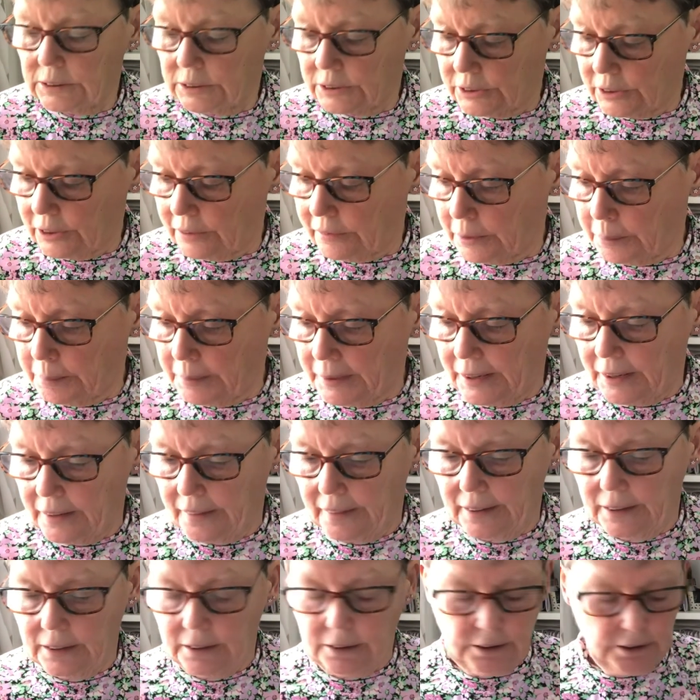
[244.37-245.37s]
Sorry about
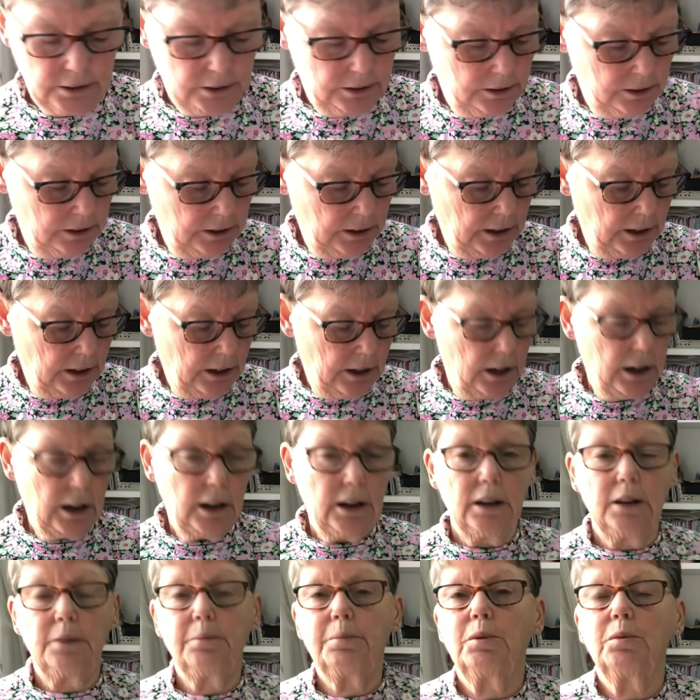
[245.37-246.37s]
that.
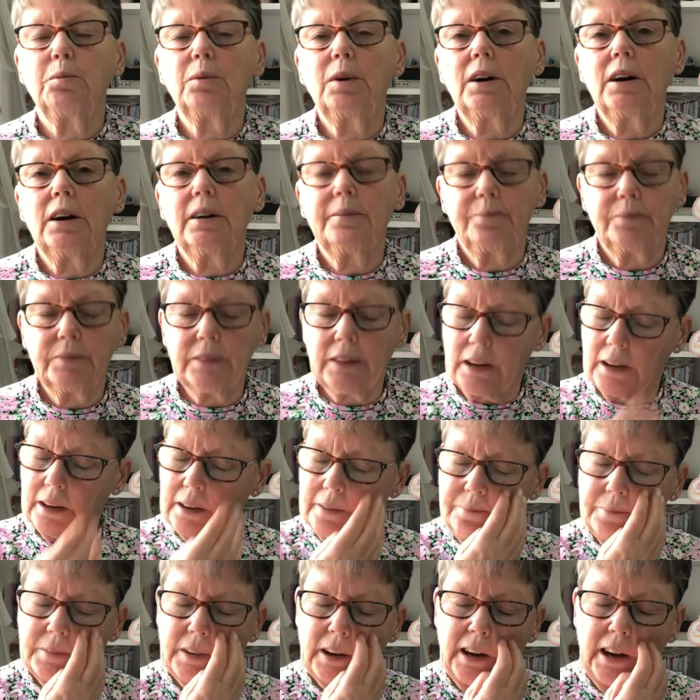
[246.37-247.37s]
But what
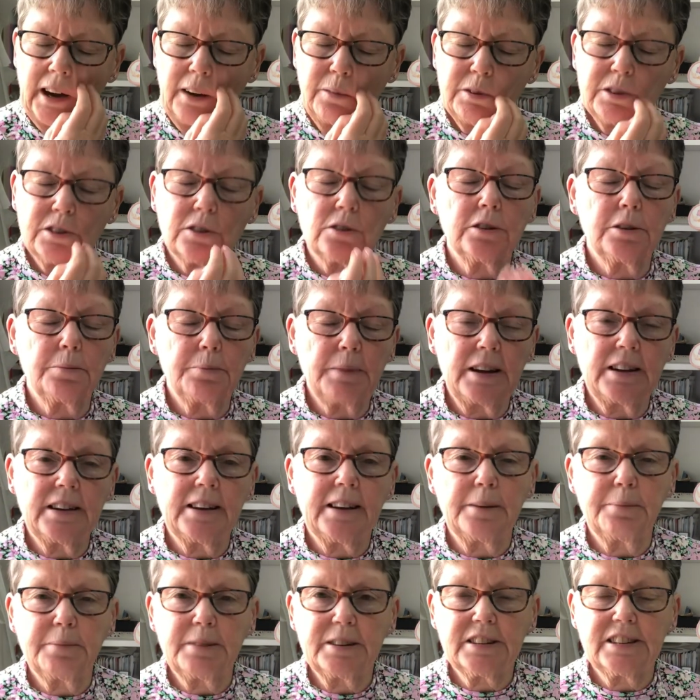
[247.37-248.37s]
I was going to make
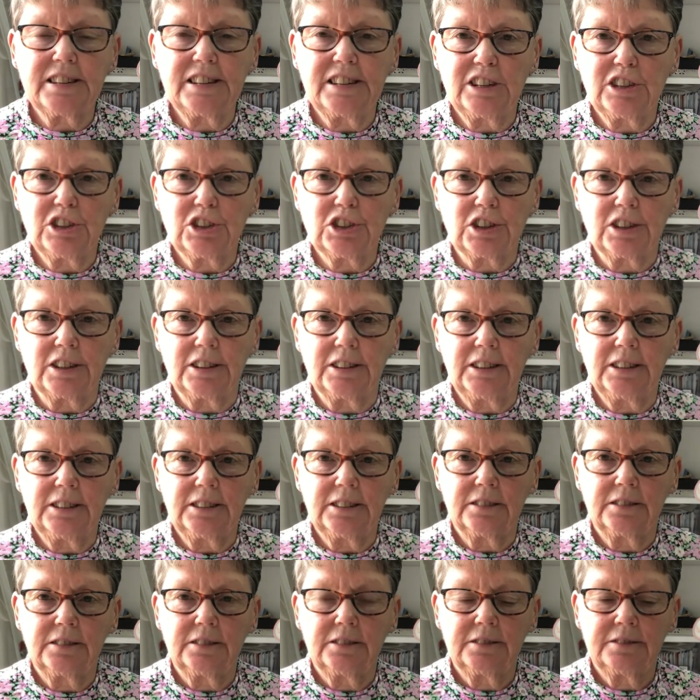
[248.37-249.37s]
him a t-shirt,
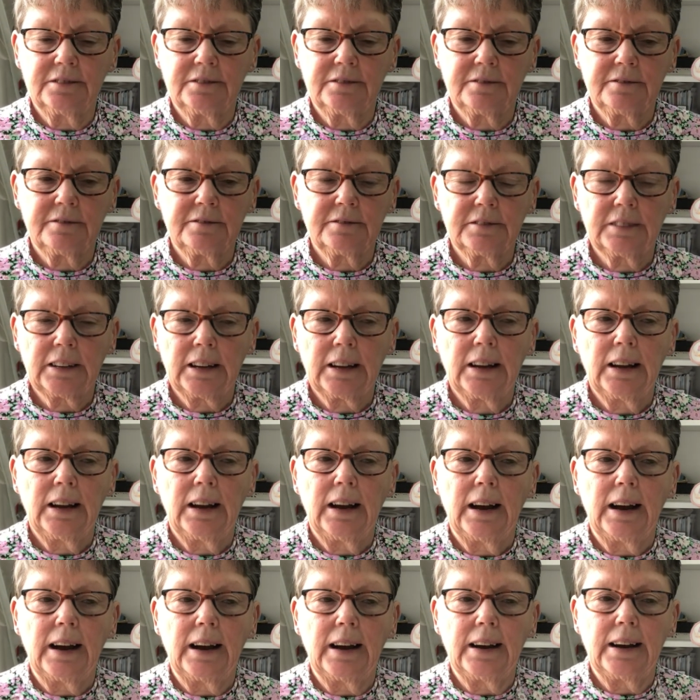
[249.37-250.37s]

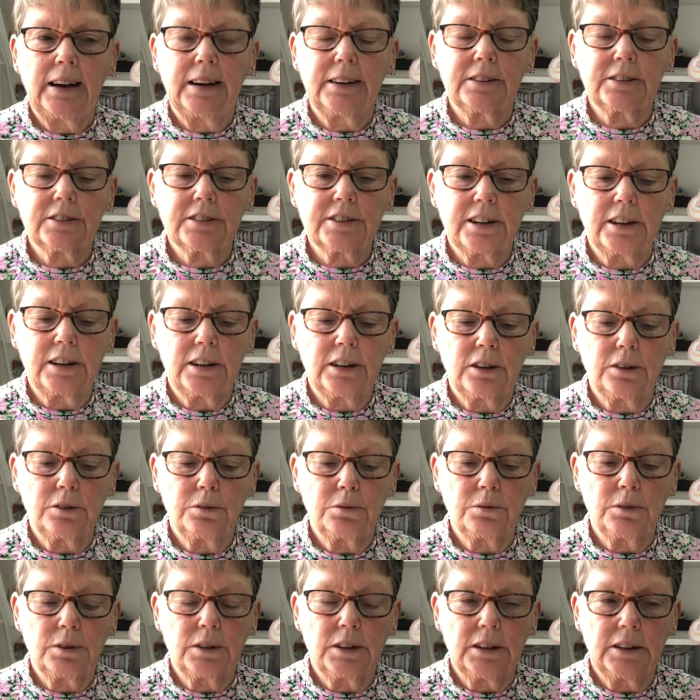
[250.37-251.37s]
and
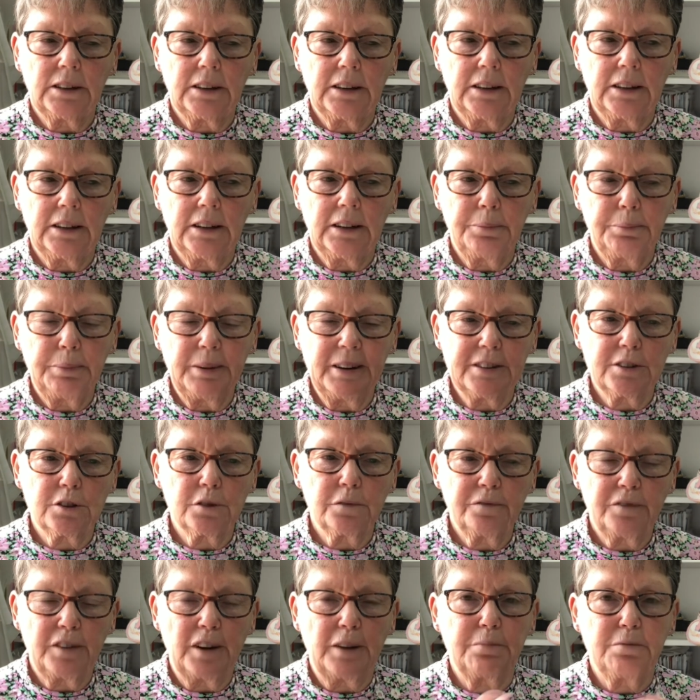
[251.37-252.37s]
so he picked
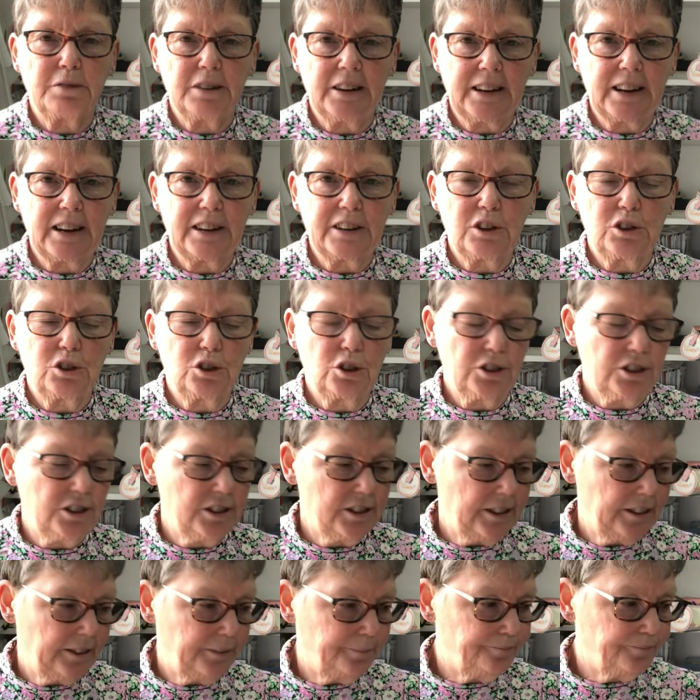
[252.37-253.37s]
some fabric. I
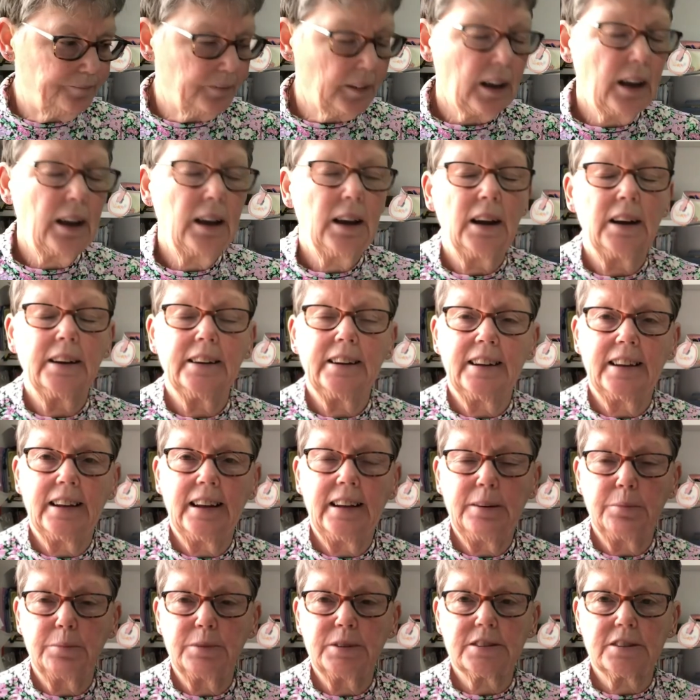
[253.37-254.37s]
ordered it, and
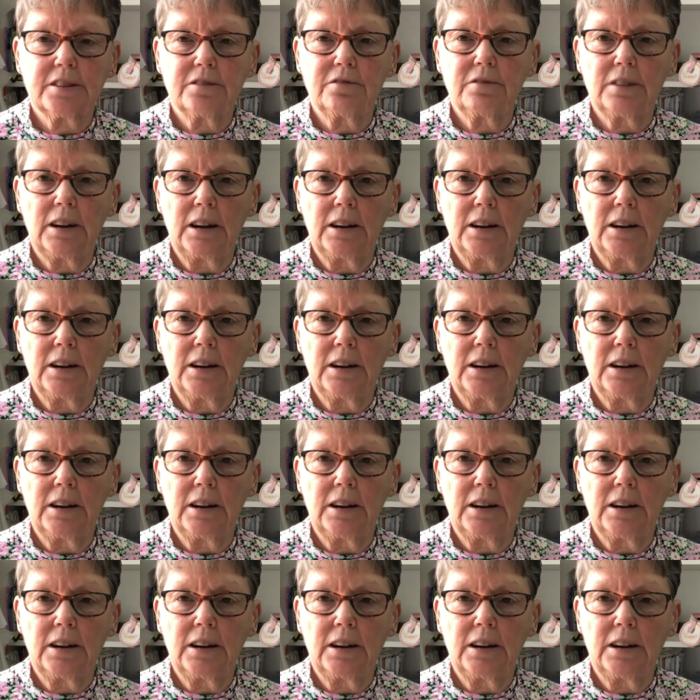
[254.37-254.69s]
it was a